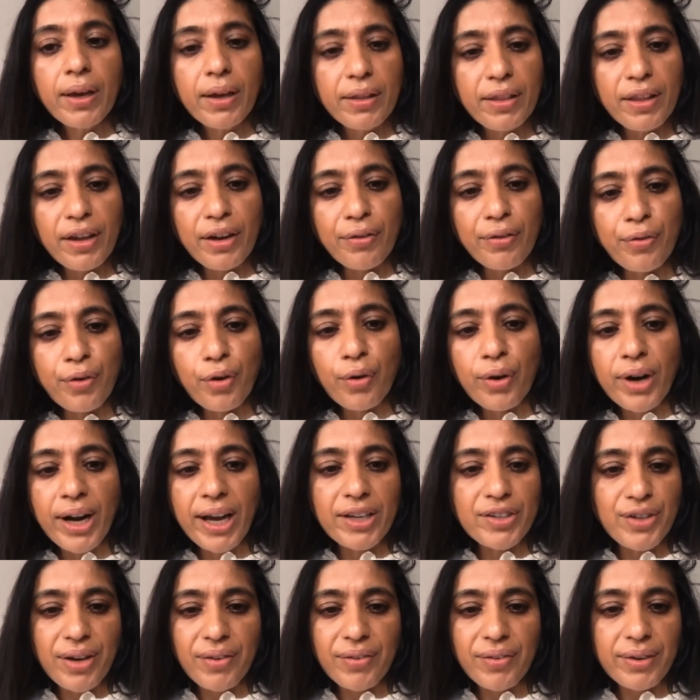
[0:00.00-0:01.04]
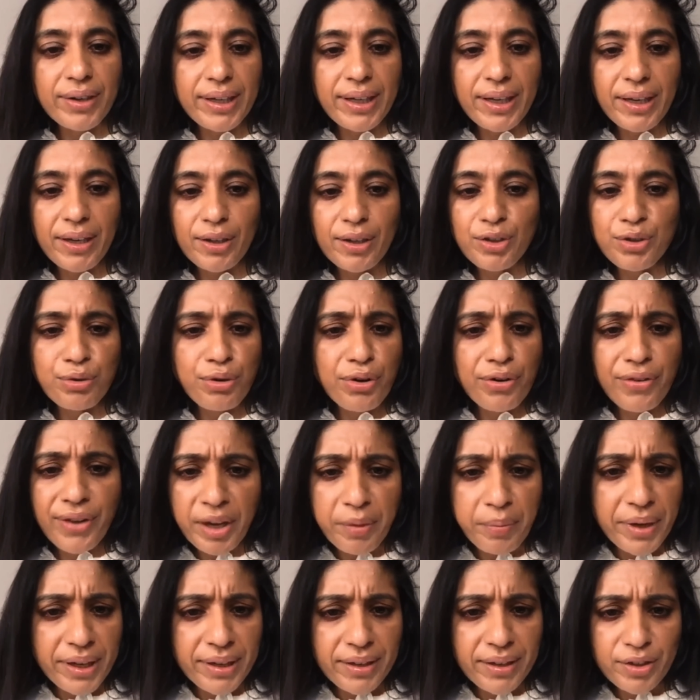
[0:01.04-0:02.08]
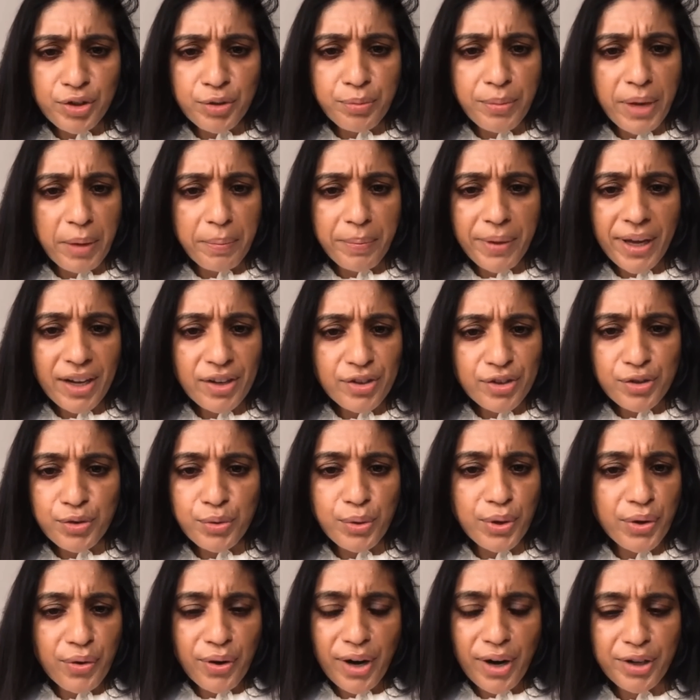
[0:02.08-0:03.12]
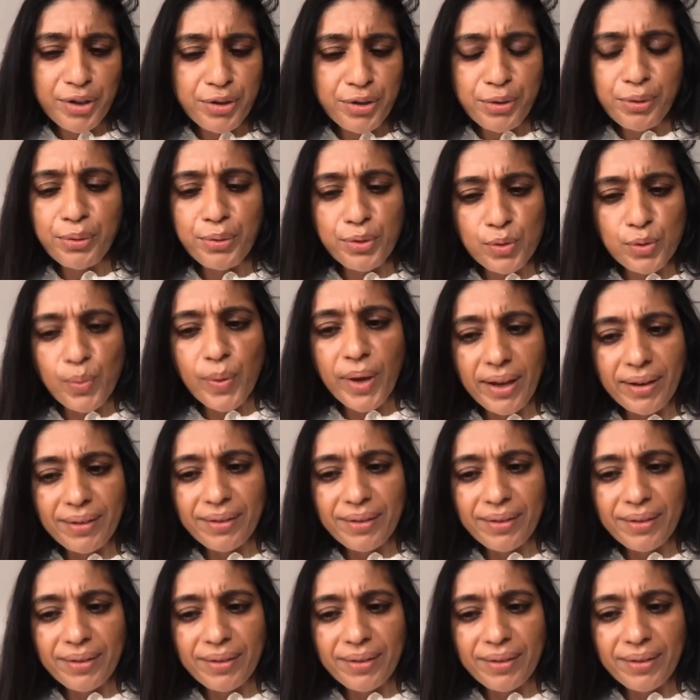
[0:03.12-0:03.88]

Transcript: Therefore, I generally do not recommend it to my patients who are trying to lose weight.